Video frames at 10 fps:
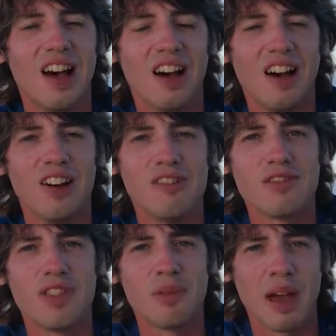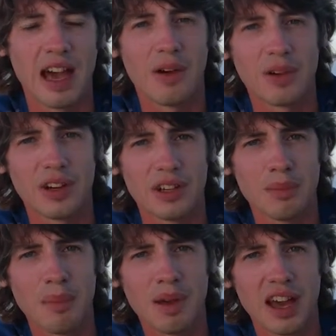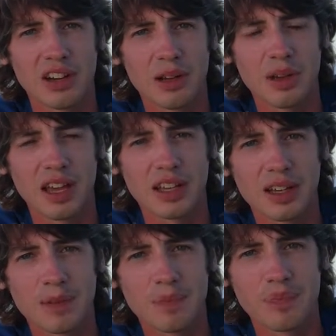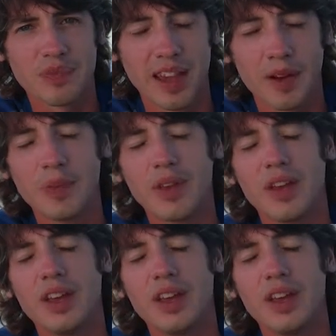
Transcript: of the power in my battery bank. Now,